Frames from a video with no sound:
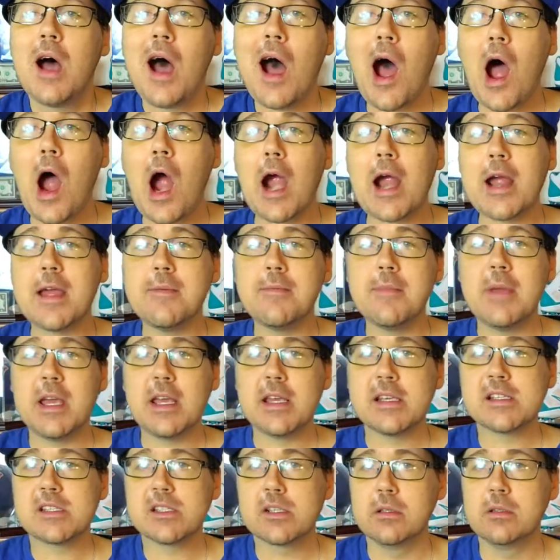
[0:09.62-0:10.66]
All right,
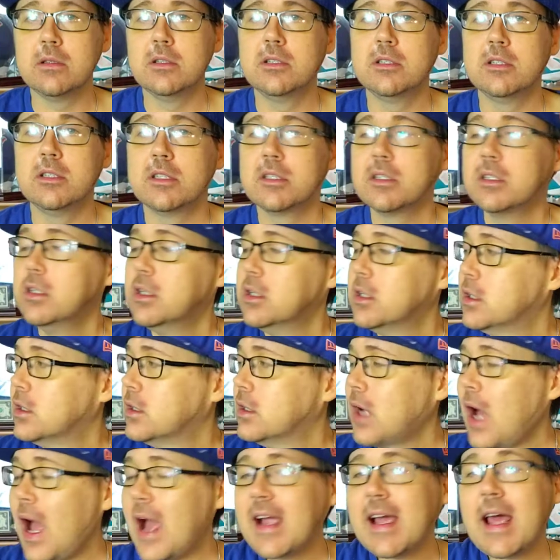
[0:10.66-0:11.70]
man, so look,
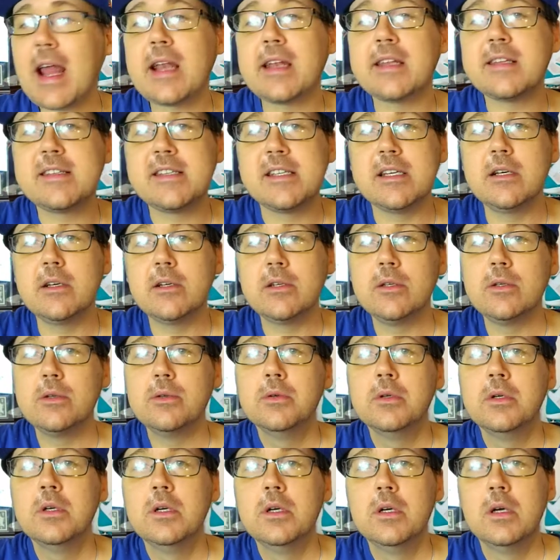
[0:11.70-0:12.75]
I got to tell
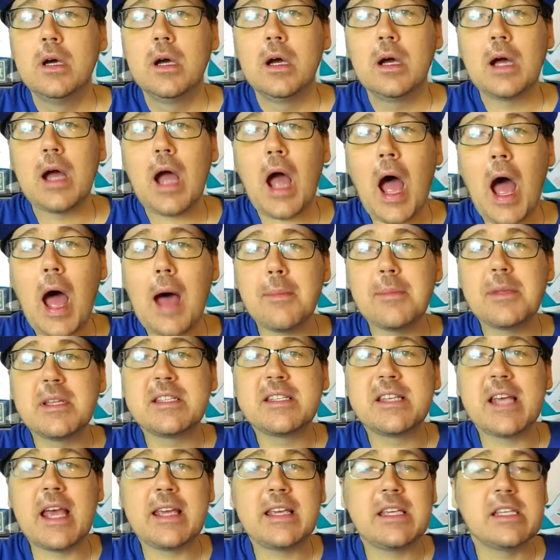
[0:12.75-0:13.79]
you, I've been
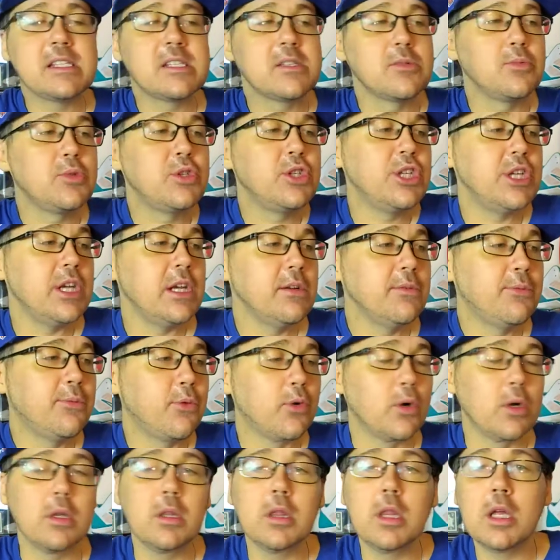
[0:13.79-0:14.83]
taking some shit
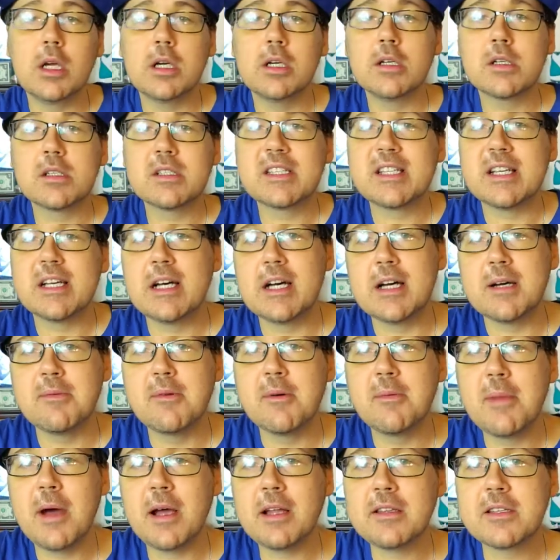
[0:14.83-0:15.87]
for a long time
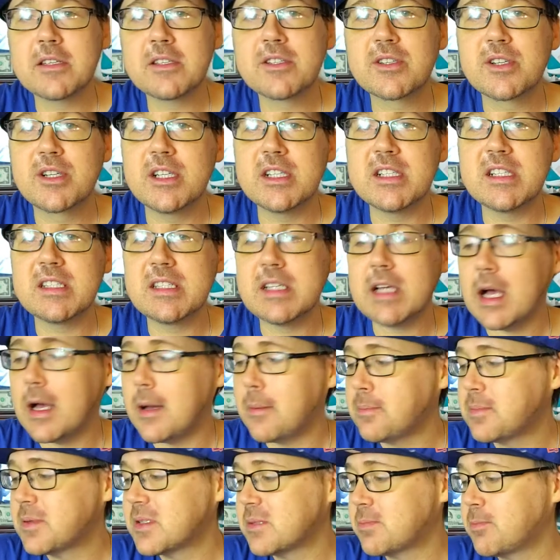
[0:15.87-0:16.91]
about this
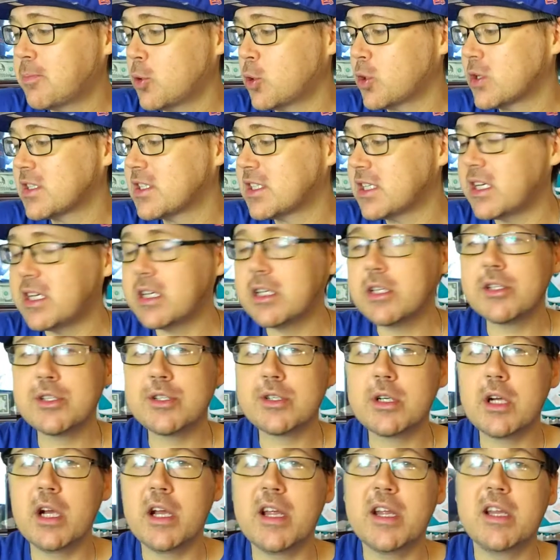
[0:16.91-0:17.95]
Kristaps Porzingis
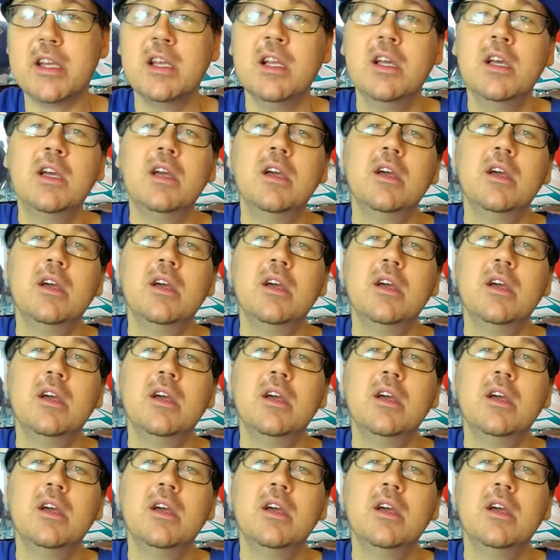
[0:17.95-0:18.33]
trade.